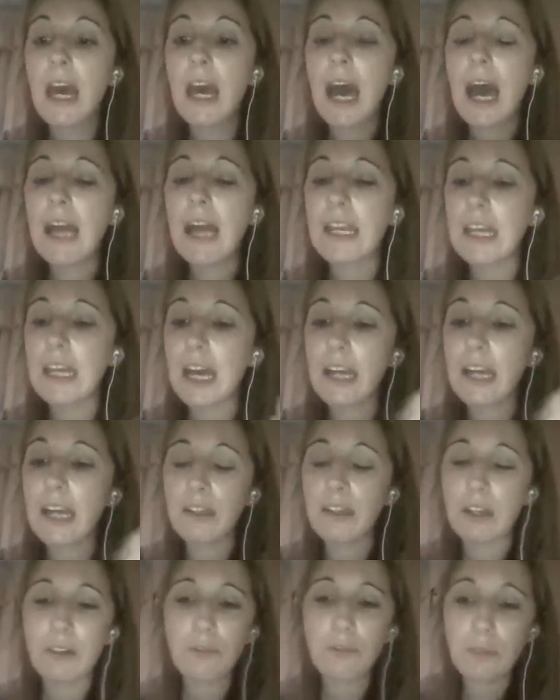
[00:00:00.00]
And
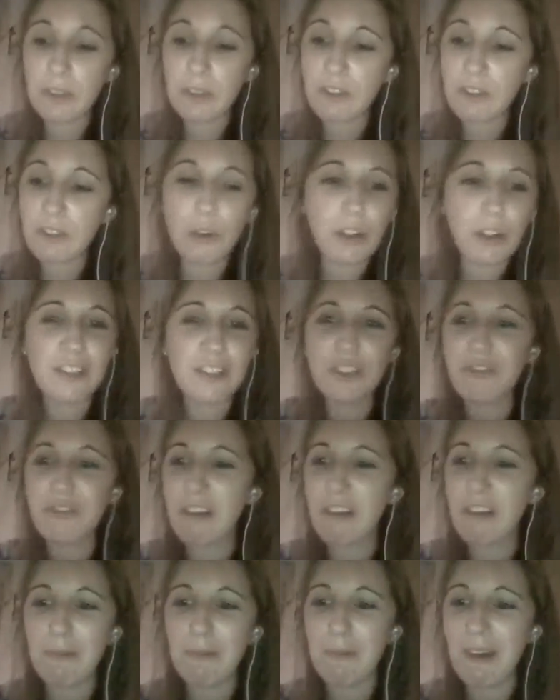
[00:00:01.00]
I've been talking to
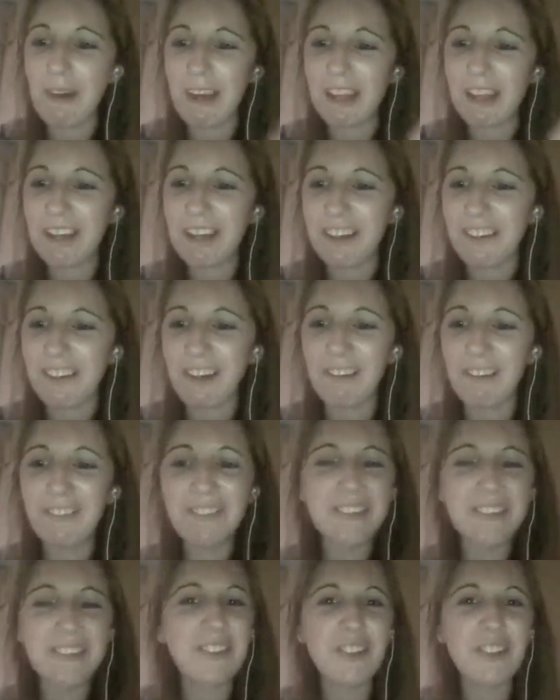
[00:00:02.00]
Graham about it. Hi, Graham. We're
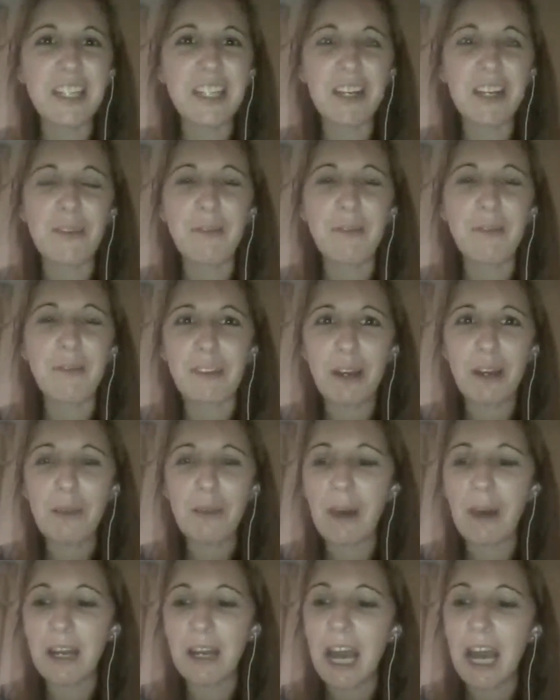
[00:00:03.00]
talking about
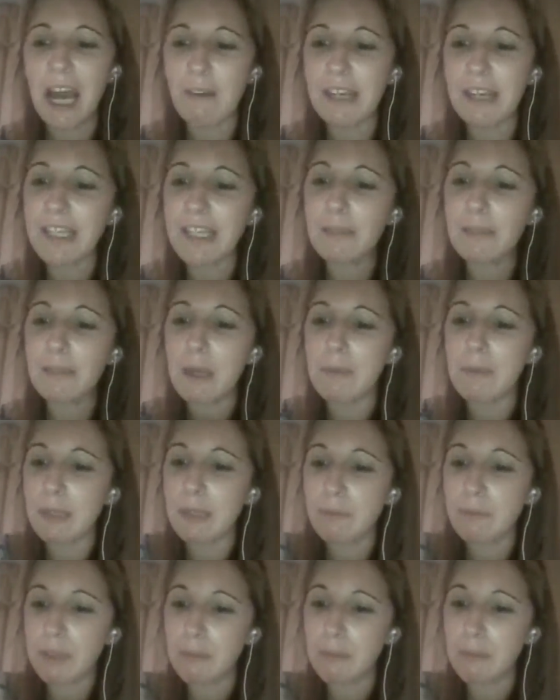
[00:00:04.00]
it, how he can maybe
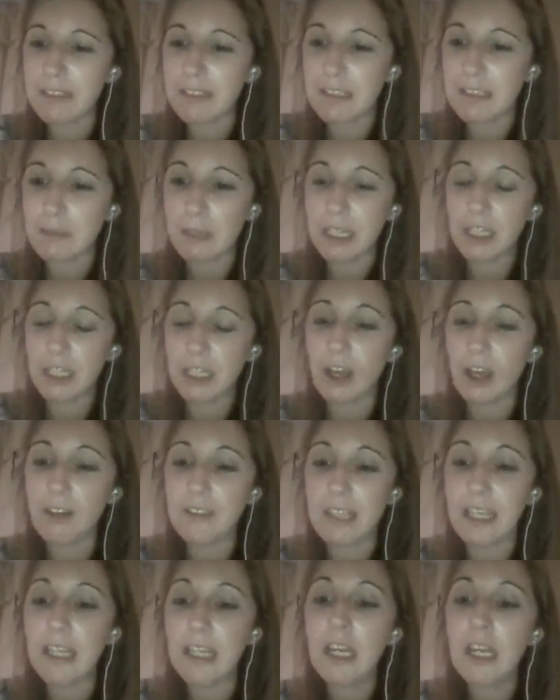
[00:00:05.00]
implement it when he goes
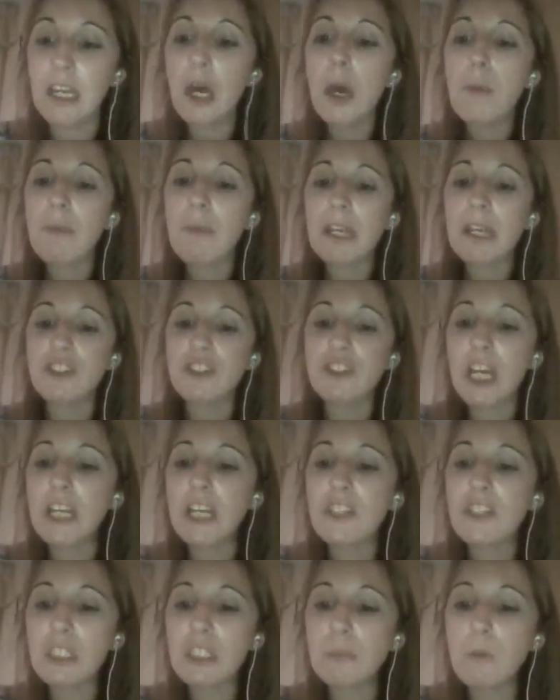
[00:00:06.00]
in. But it's
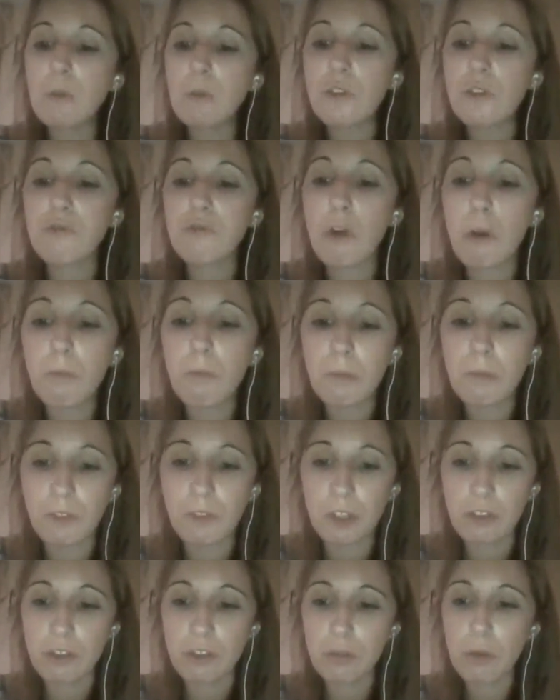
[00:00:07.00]
changing what's wrong with
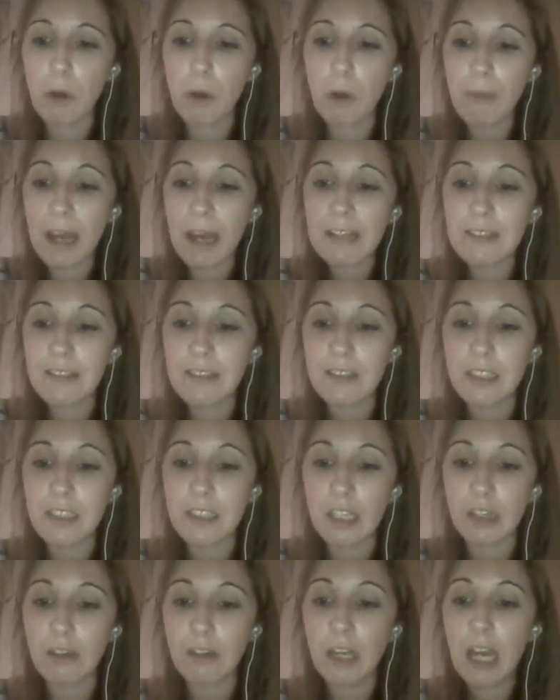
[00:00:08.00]
you to what matters to
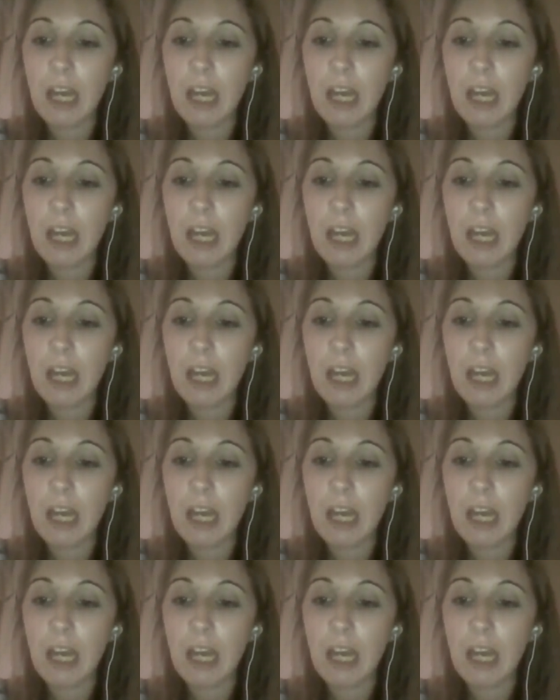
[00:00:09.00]
you.